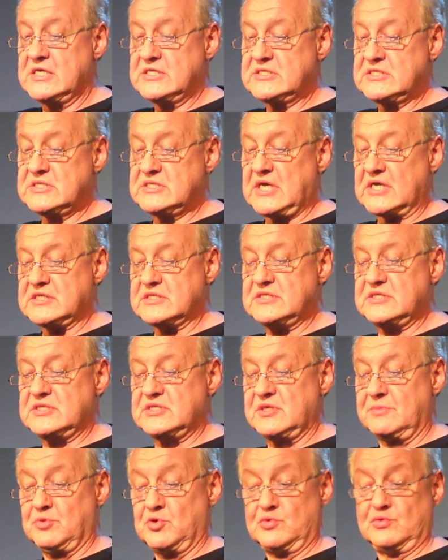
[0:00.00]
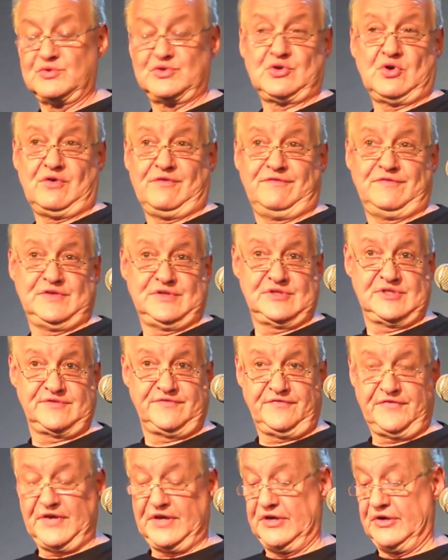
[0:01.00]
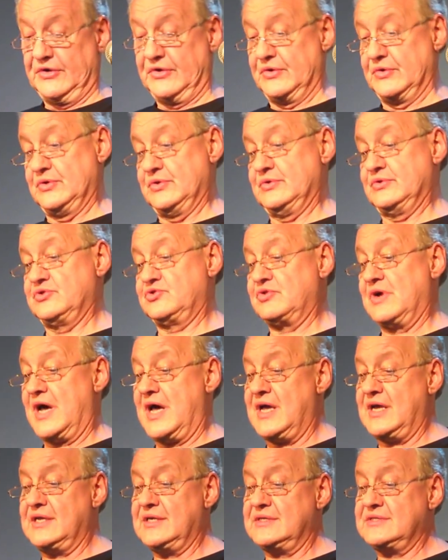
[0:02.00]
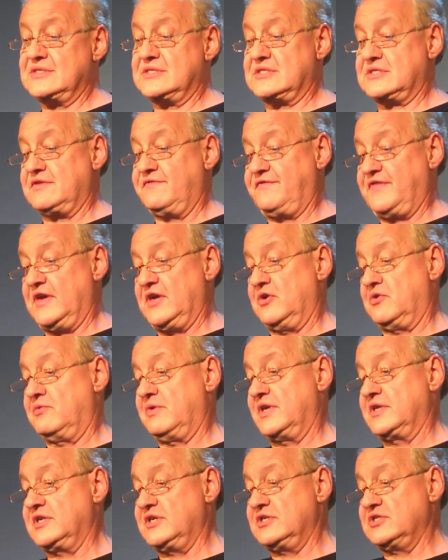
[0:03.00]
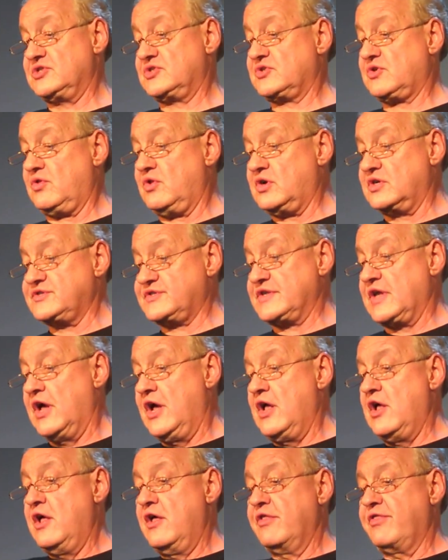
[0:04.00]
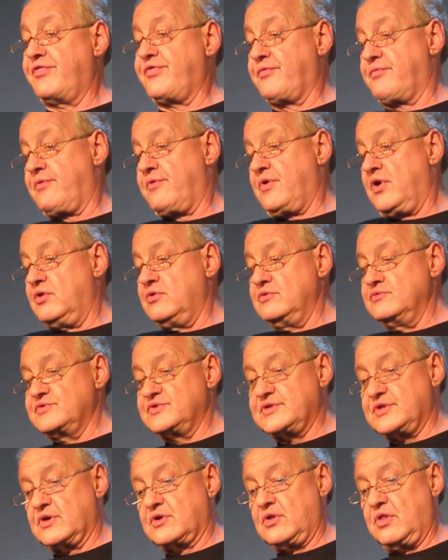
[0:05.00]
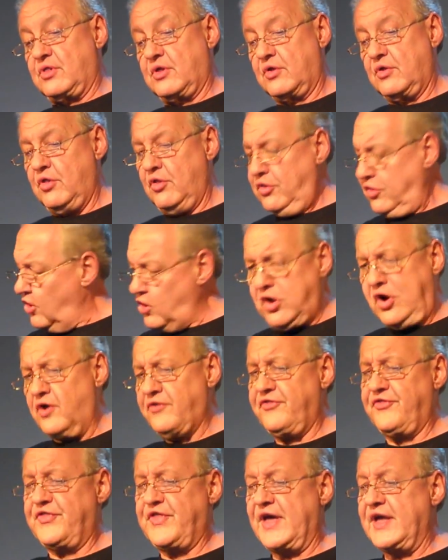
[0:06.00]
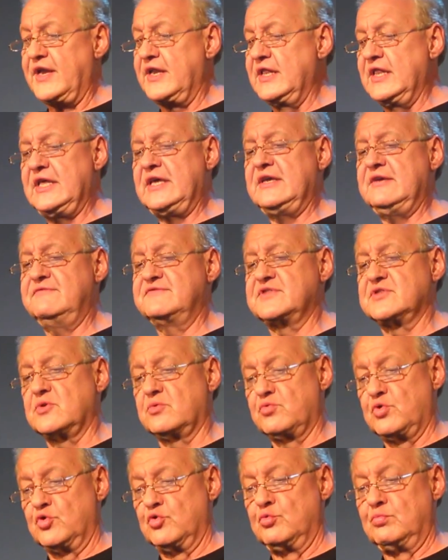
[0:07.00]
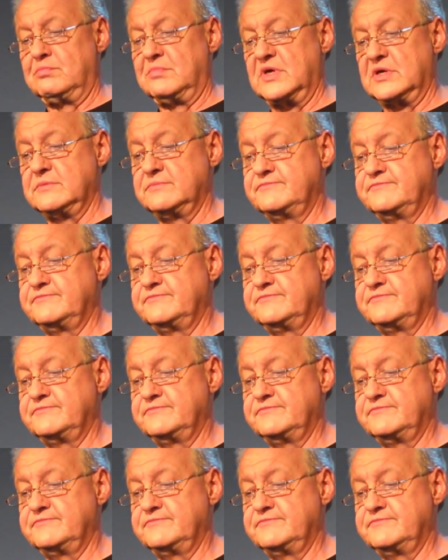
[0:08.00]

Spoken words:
Sucks the booze off his finger, dries the finger on the dishcloth, throws the cloth, and leaves the room.